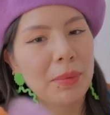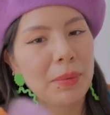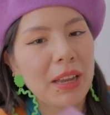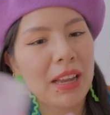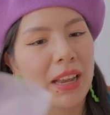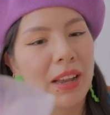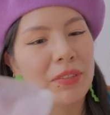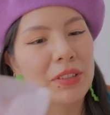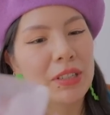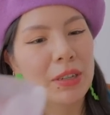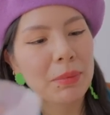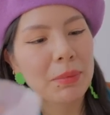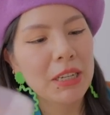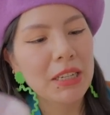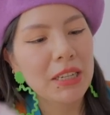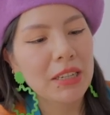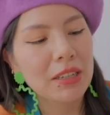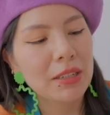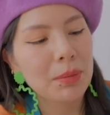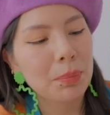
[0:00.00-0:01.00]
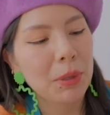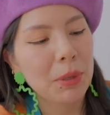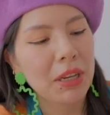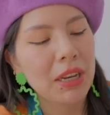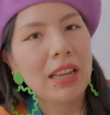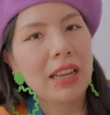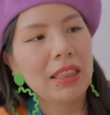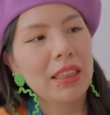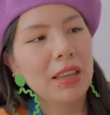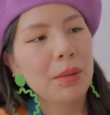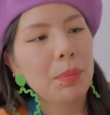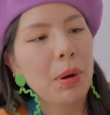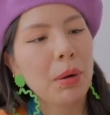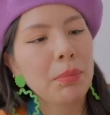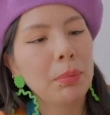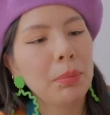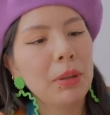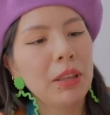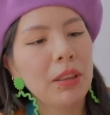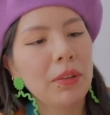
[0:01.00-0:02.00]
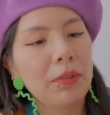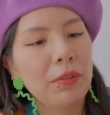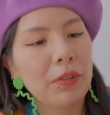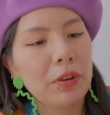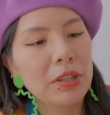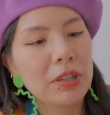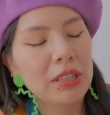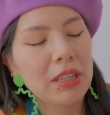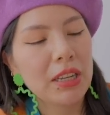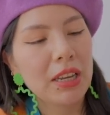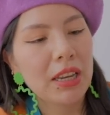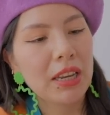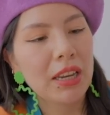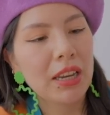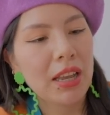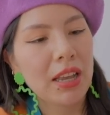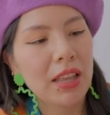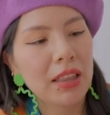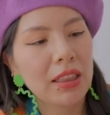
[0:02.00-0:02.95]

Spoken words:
I have some ideas, but I think probably the first thing